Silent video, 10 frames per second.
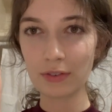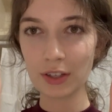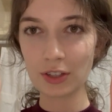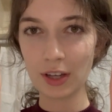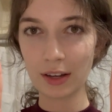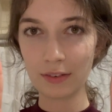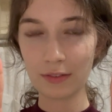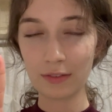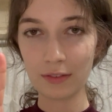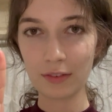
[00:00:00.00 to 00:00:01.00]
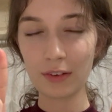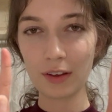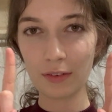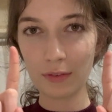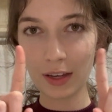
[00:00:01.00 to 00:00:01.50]
vision.
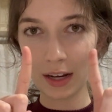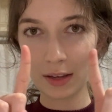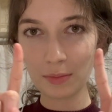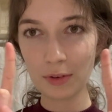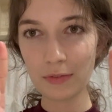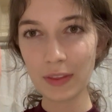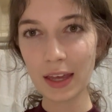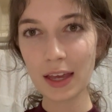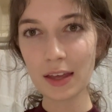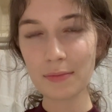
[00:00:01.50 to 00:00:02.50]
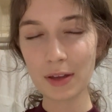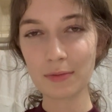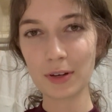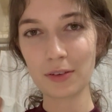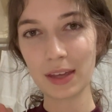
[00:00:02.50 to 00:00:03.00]
When I move them and when you